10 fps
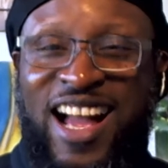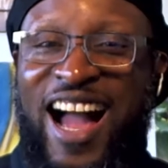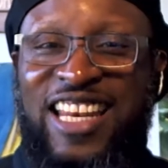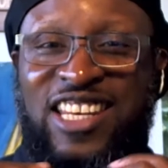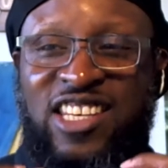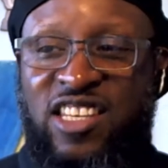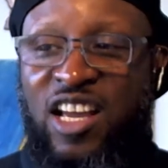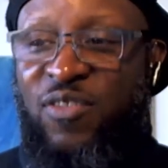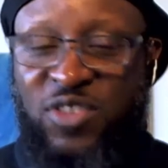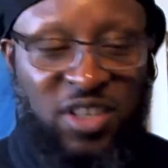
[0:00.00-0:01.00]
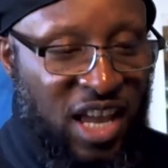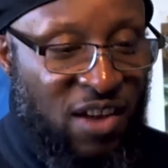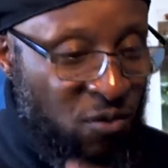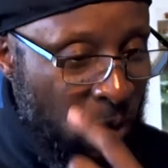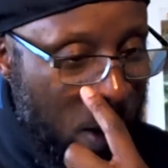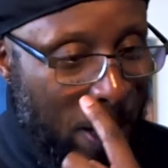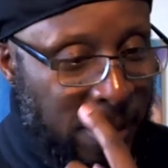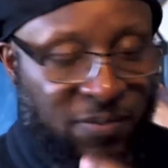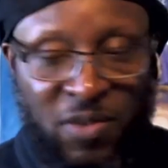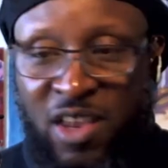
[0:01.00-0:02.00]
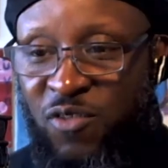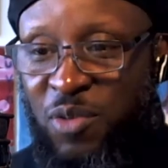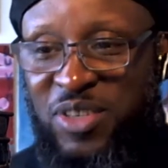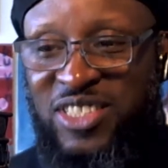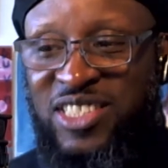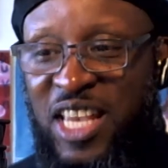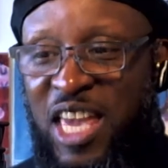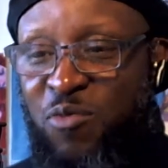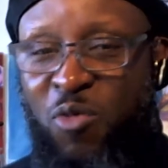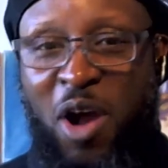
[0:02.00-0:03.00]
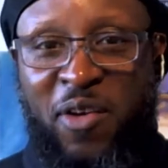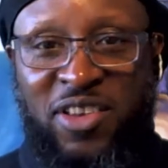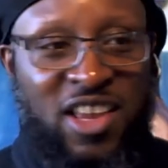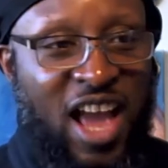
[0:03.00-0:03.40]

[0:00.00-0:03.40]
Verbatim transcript: I love to have wines from the same winery.